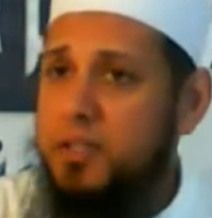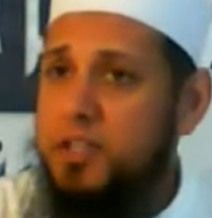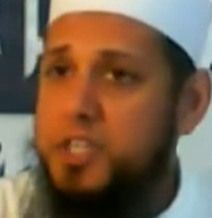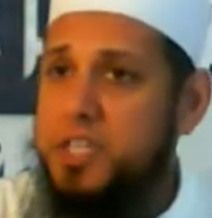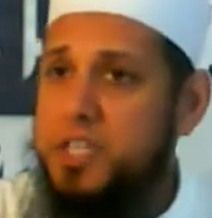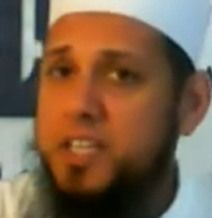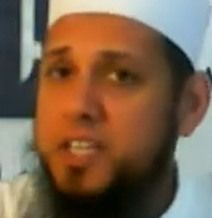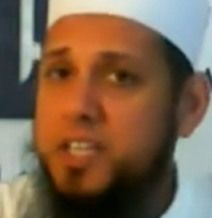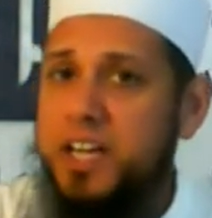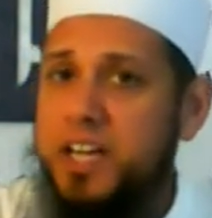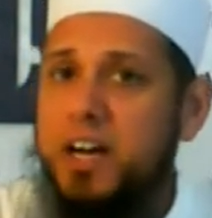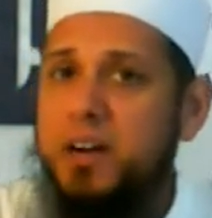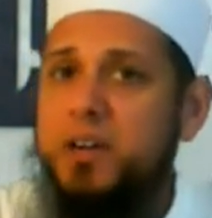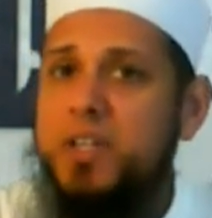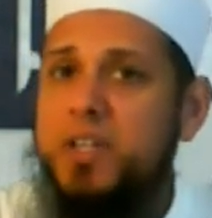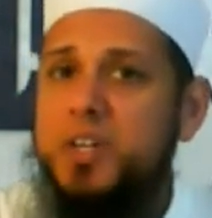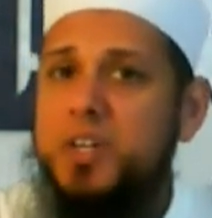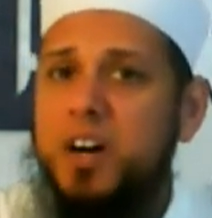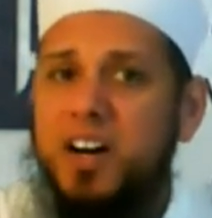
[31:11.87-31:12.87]
she
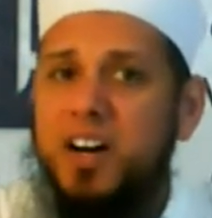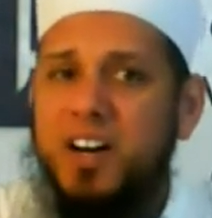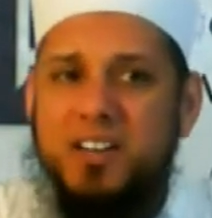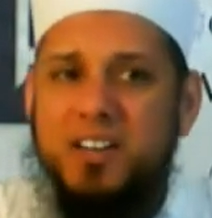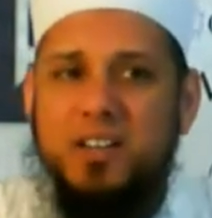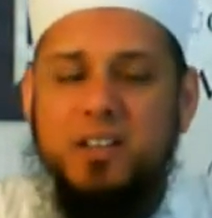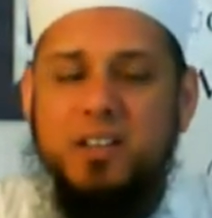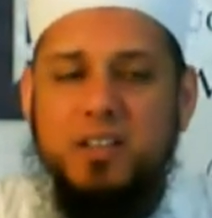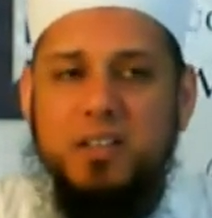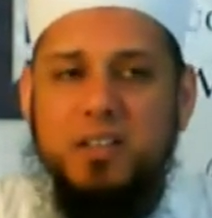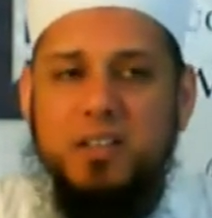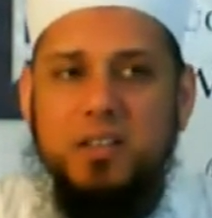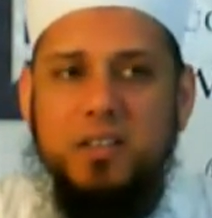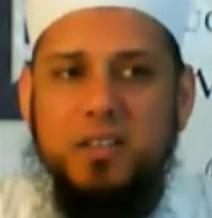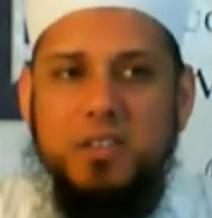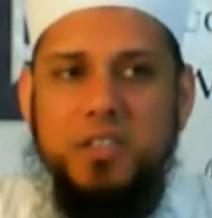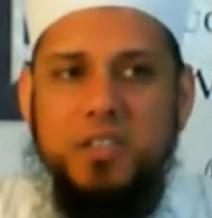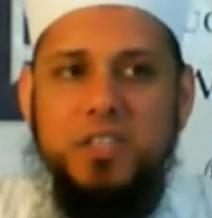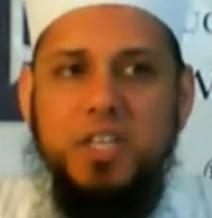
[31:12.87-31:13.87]
carries on,
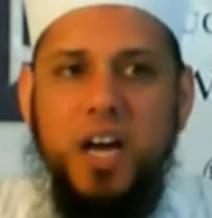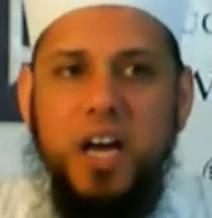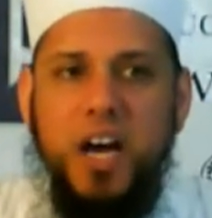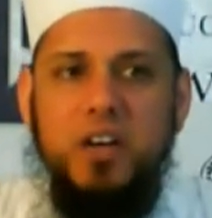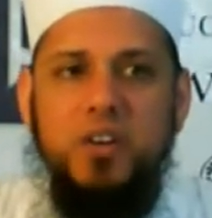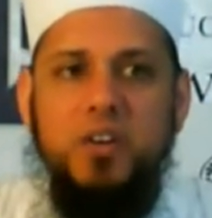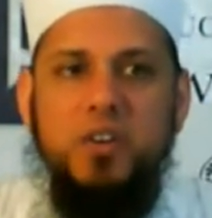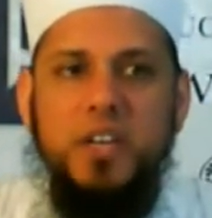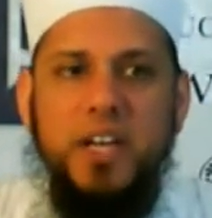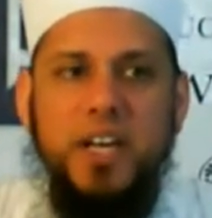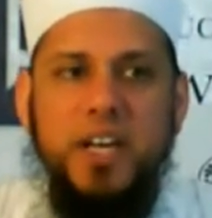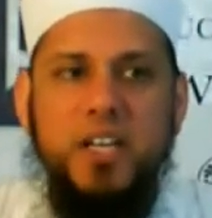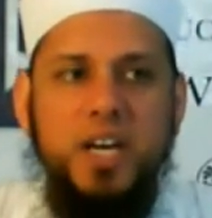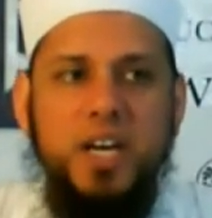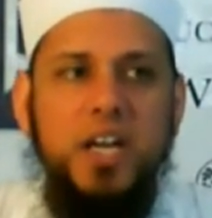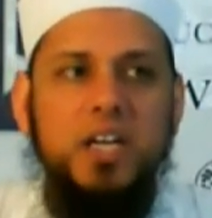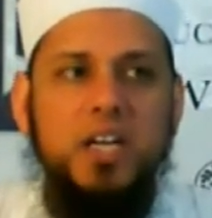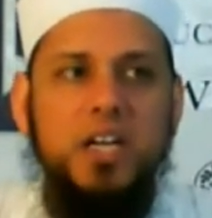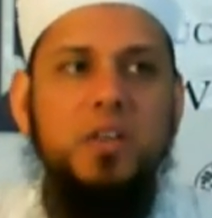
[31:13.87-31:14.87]
she undertakes
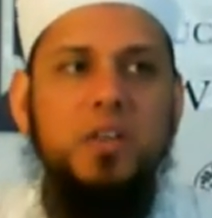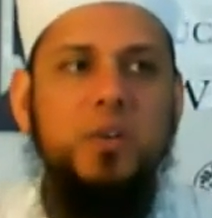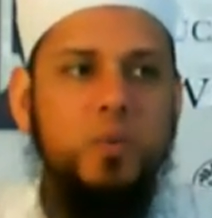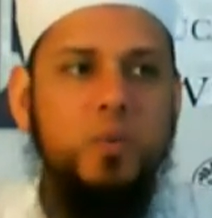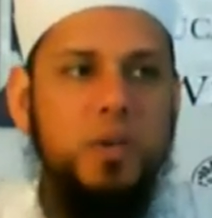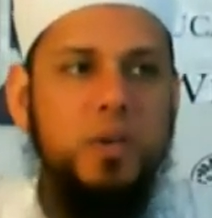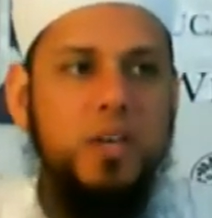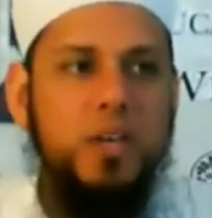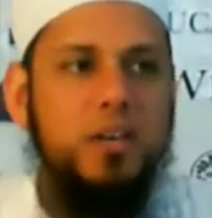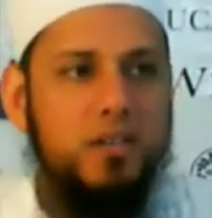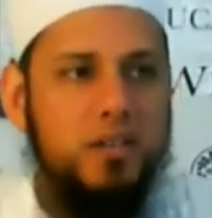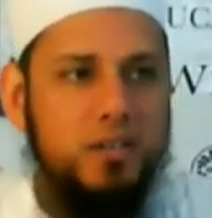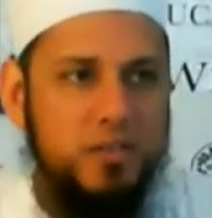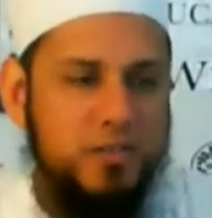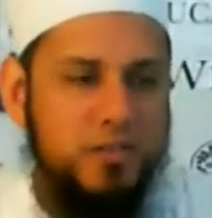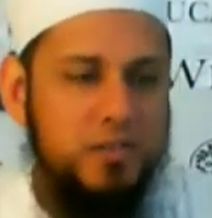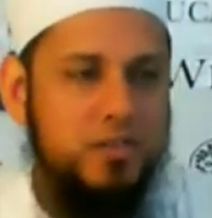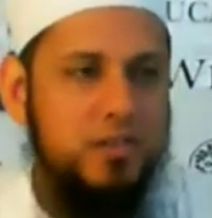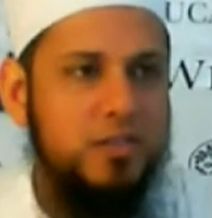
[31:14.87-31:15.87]
another
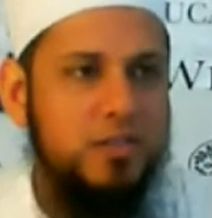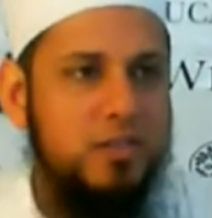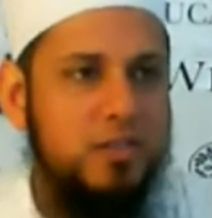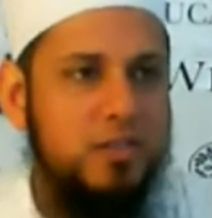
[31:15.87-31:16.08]
weakness.